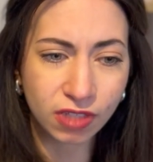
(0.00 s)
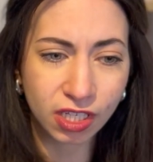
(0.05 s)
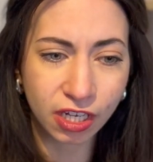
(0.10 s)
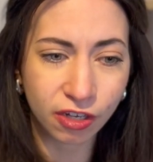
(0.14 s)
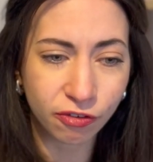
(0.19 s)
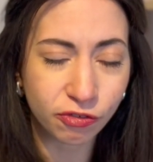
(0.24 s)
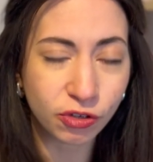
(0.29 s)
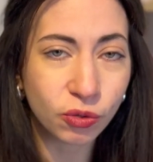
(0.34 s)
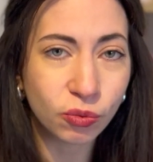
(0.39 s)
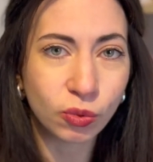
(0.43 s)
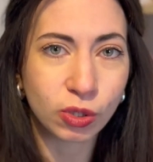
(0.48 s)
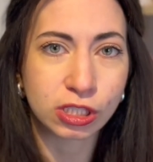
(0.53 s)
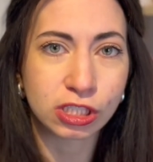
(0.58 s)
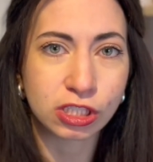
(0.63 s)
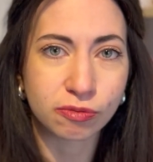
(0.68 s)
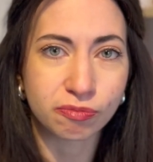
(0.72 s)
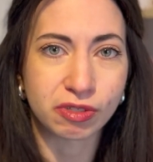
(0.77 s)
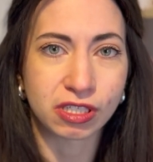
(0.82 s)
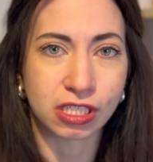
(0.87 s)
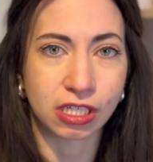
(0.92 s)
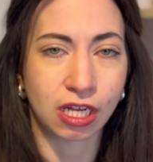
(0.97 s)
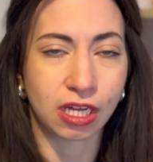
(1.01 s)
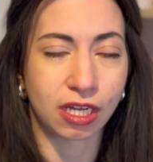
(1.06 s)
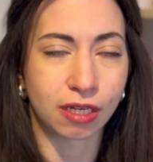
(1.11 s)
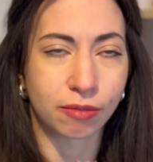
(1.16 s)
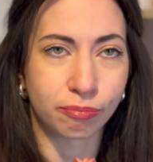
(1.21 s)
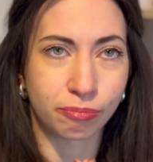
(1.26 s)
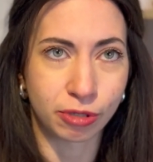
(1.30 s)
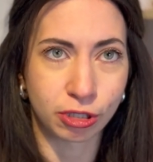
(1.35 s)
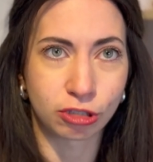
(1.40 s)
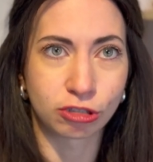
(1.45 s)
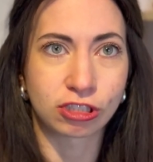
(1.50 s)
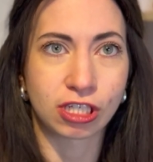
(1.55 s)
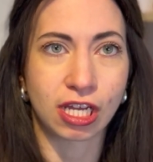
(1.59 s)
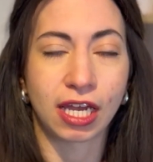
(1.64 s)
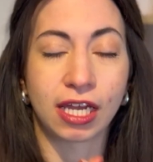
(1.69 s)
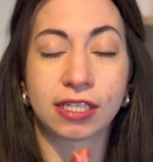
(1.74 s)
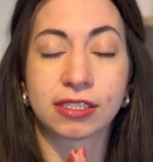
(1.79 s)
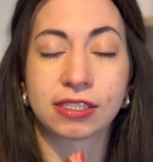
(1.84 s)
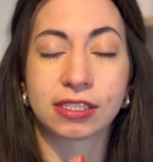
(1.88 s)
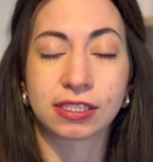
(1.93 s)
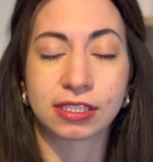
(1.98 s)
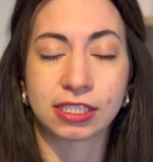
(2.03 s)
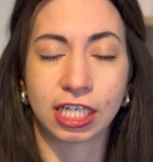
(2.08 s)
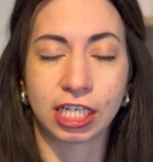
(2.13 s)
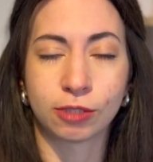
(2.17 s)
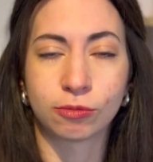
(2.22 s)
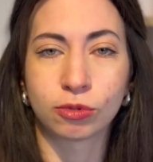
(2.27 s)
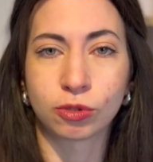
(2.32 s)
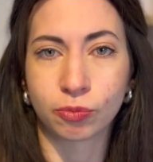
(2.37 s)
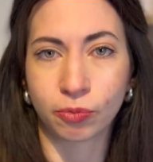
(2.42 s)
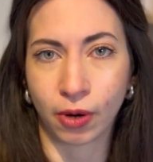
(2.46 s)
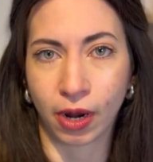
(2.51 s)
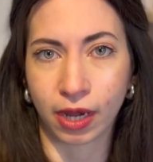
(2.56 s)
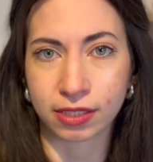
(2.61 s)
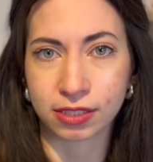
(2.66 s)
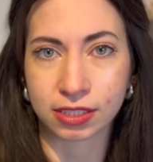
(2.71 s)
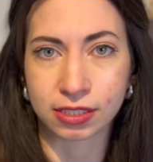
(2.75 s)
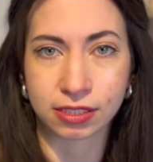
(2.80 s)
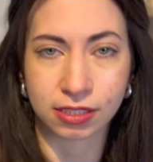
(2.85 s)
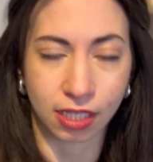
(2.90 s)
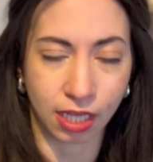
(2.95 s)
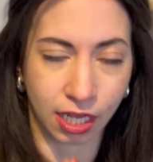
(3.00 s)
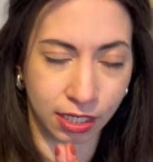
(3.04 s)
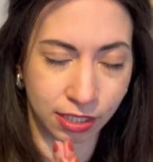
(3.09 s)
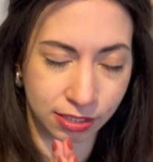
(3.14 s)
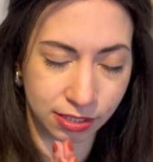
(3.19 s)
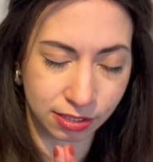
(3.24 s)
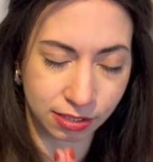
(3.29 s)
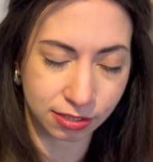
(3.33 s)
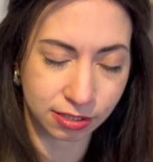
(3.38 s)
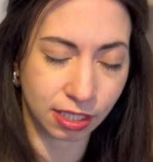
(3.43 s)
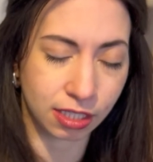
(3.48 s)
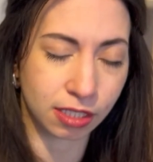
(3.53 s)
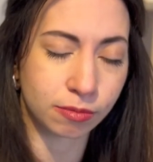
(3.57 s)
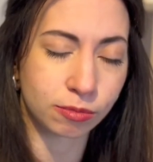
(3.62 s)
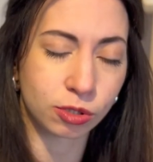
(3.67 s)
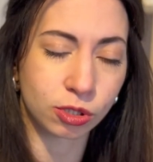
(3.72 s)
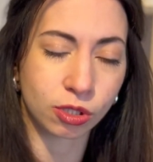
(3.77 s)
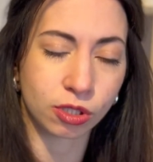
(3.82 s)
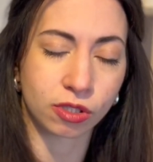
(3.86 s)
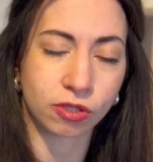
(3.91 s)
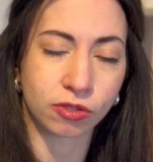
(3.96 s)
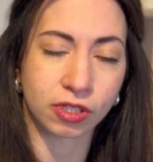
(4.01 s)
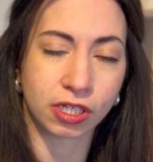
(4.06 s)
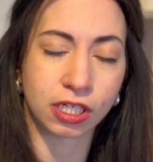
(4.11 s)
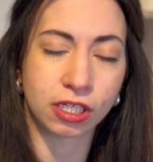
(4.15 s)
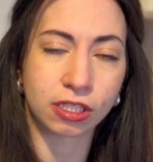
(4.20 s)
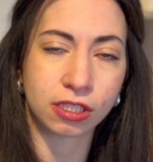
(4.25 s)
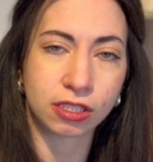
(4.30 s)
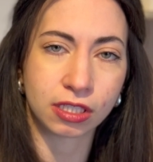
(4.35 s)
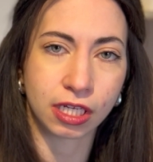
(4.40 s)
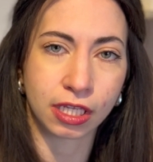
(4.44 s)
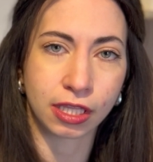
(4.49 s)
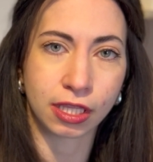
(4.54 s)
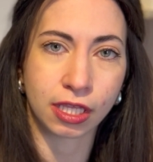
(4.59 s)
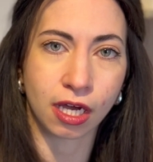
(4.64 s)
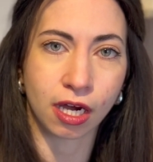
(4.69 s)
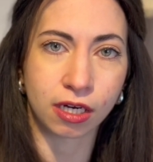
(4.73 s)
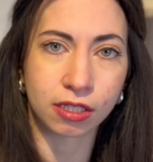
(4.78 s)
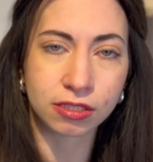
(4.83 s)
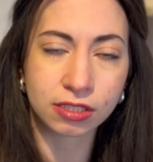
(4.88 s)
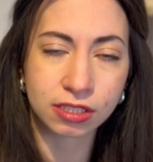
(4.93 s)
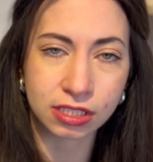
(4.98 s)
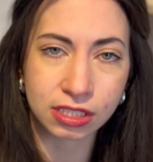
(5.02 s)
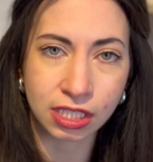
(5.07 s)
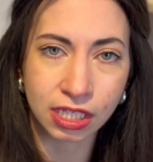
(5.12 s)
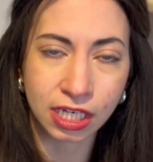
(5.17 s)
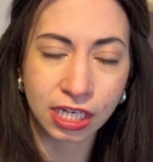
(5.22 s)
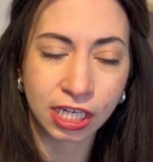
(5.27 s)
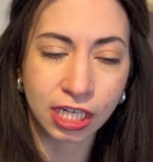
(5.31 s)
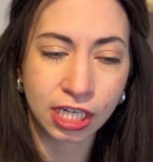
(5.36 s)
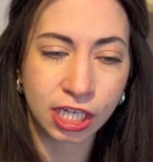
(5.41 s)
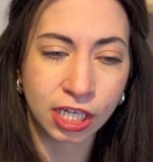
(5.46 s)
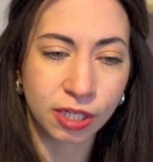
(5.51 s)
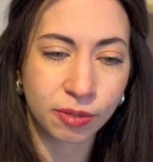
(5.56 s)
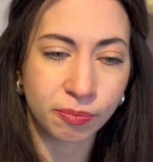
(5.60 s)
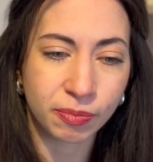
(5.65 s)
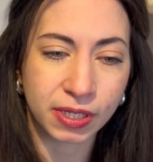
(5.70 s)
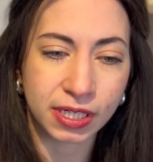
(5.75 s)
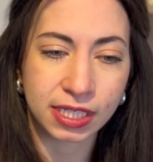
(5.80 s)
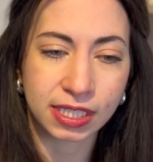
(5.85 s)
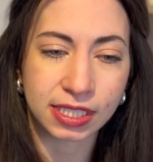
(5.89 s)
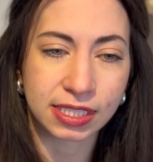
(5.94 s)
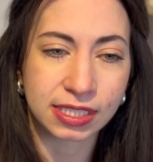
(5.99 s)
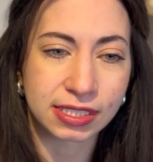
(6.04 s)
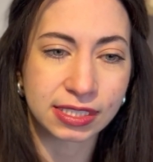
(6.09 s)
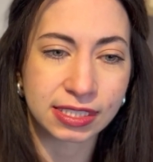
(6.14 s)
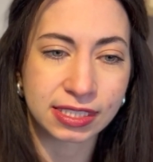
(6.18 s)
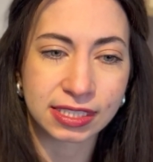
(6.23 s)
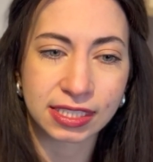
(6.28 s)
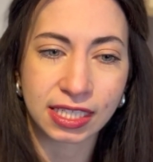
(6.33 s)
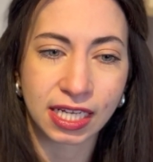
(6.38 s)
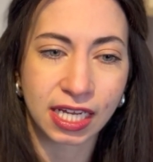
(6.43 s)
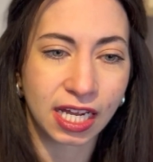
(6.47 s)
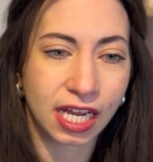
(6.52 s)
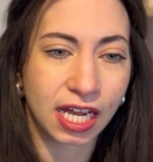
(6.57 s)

if you want to build a sustainable practice and a sustainable career in the arts. Because